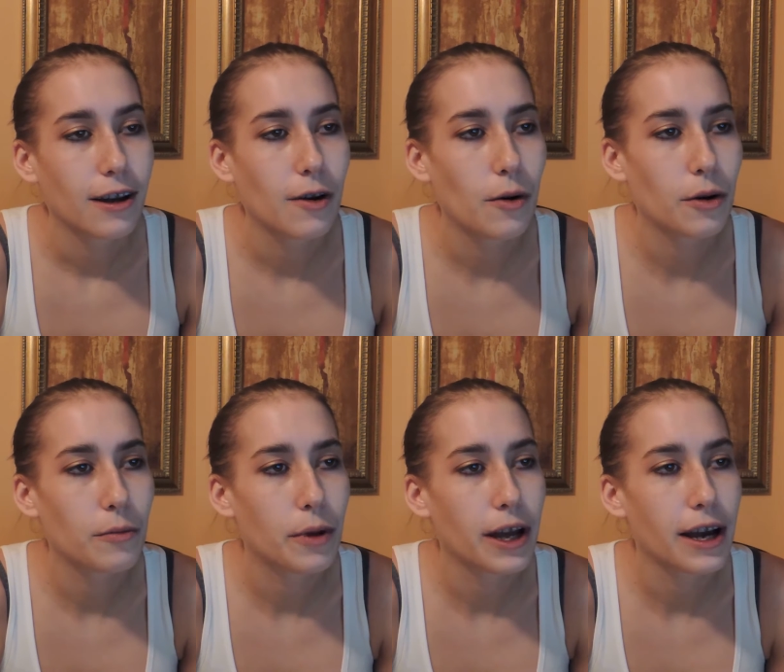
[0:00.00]

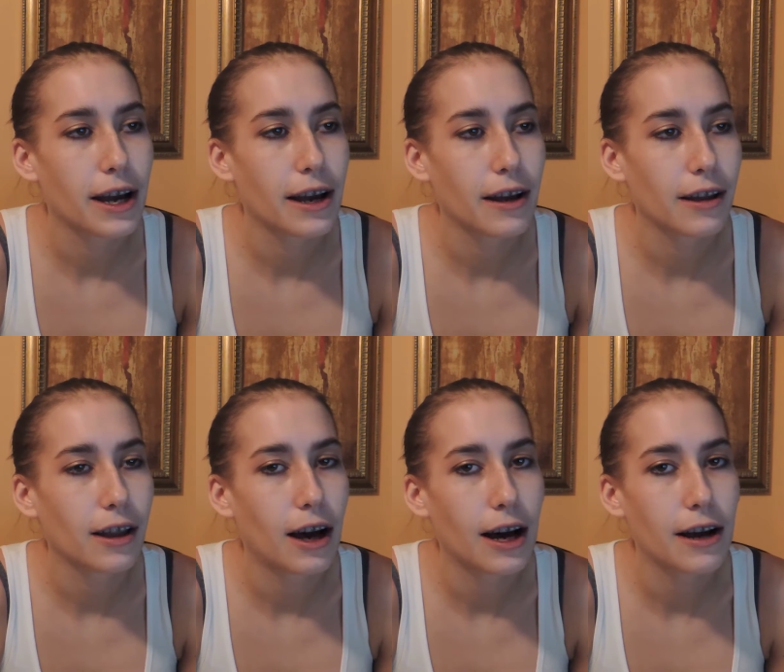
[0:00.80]
Coldplay
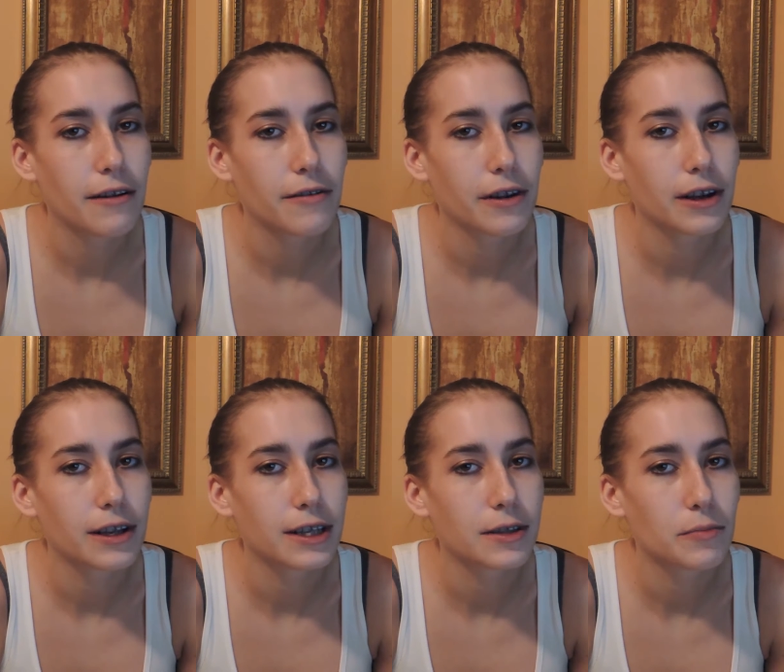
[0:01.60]
live
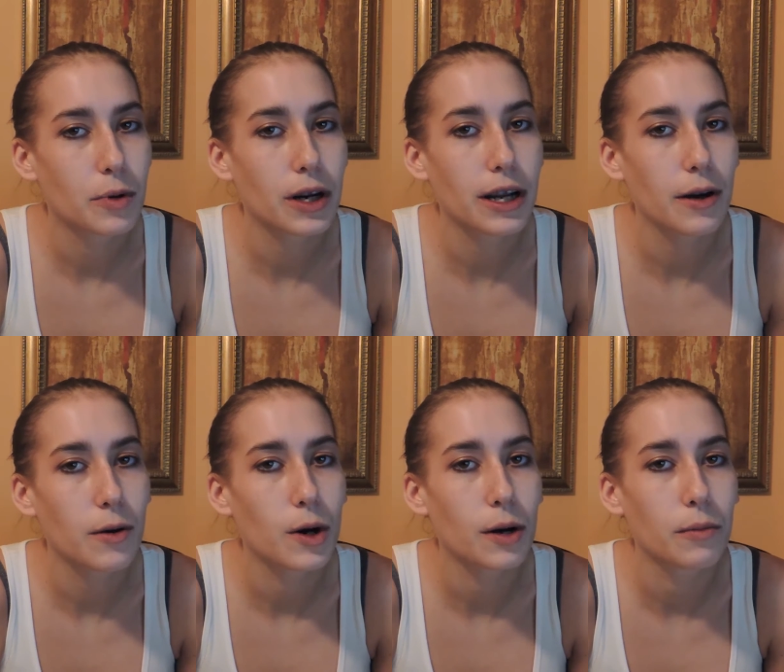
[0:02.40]
is pretty
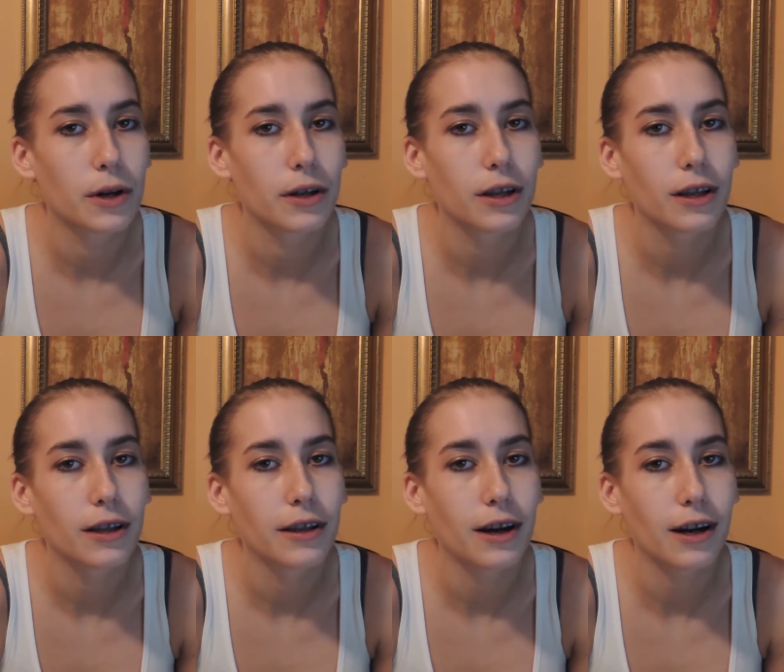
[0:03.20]
horrible,
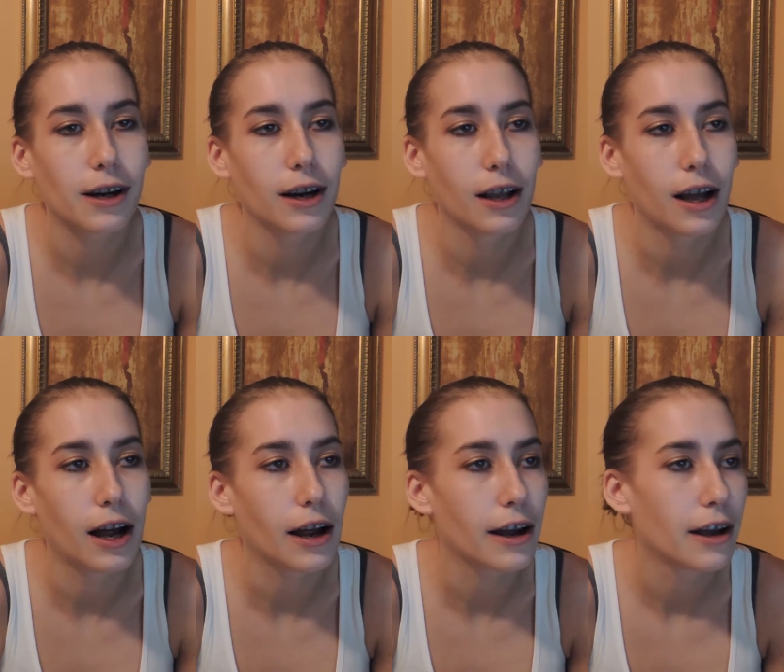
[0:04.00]
not gonna
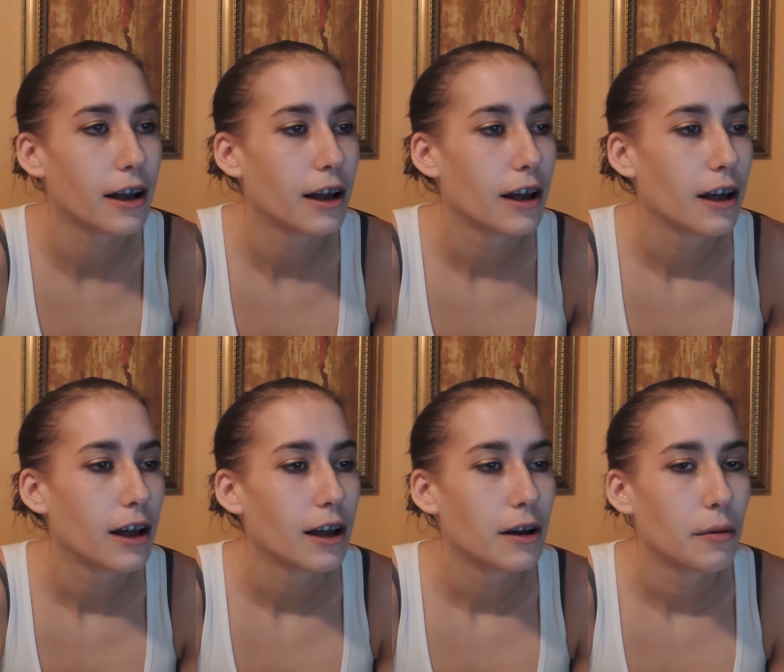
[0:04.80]
lie.
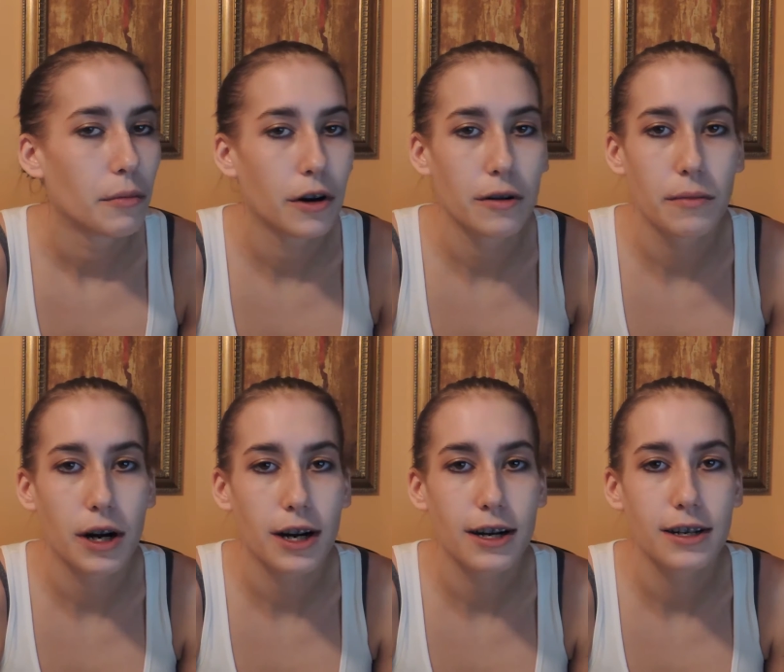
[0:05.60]
Bruno
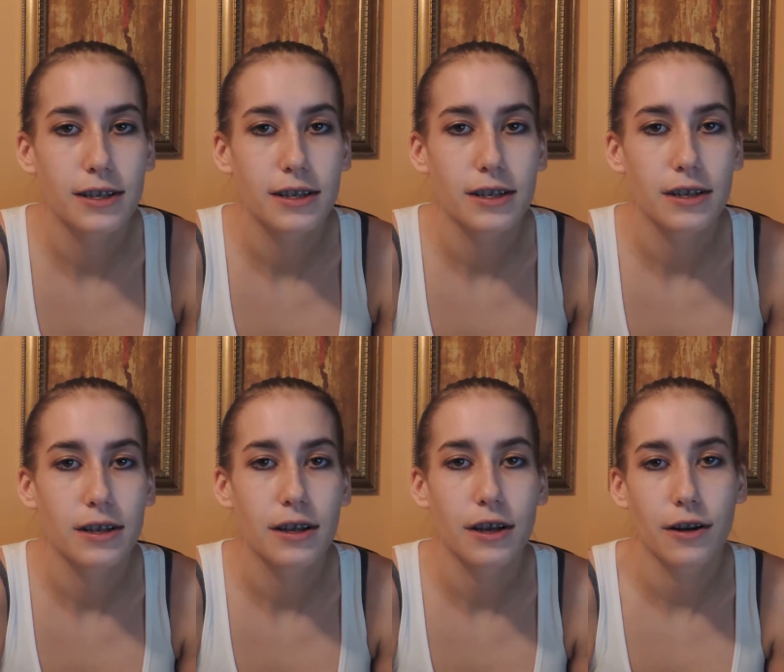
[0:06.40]
Mars,
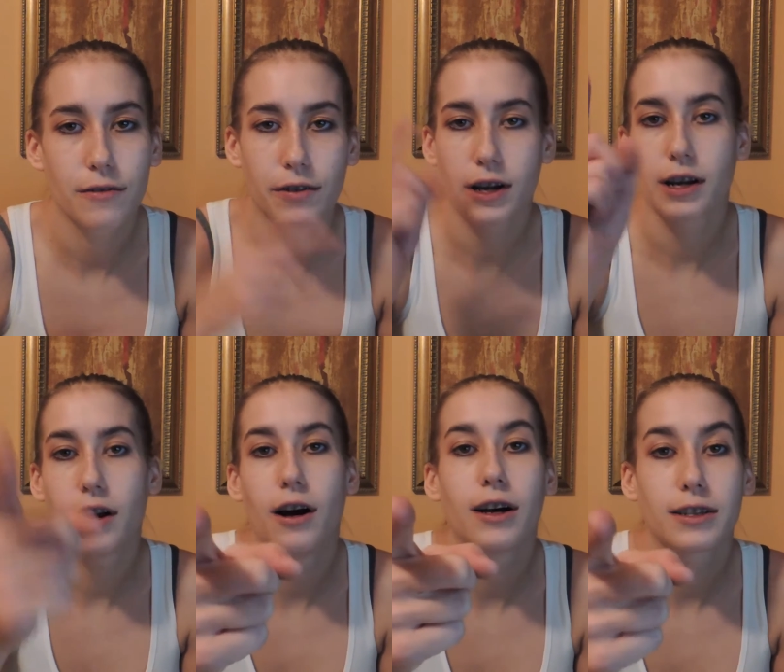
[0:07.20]
you're
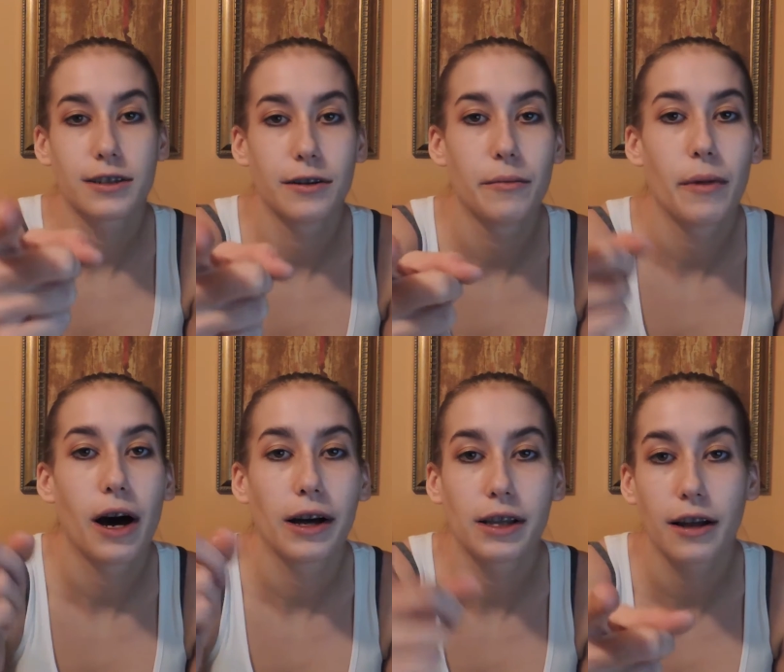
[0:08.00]
fucking awesome.
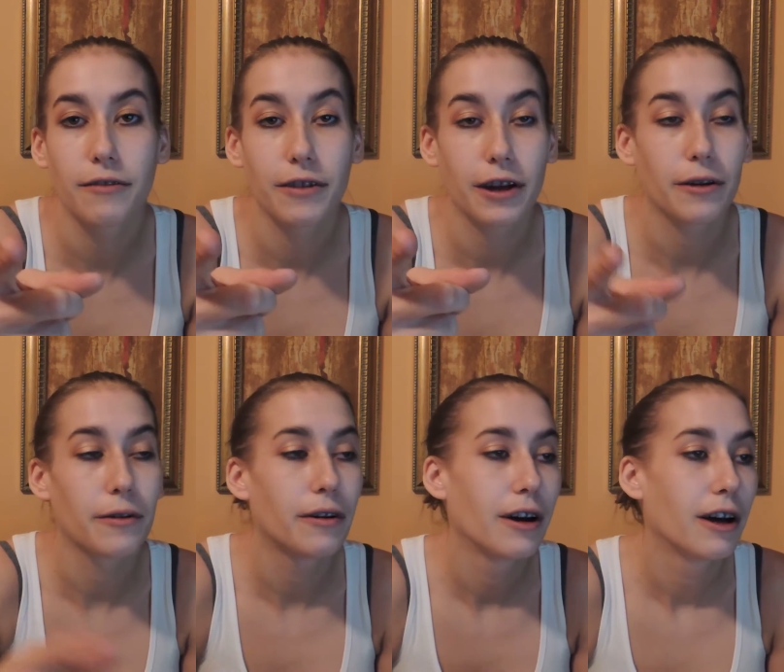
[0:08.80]
I love you.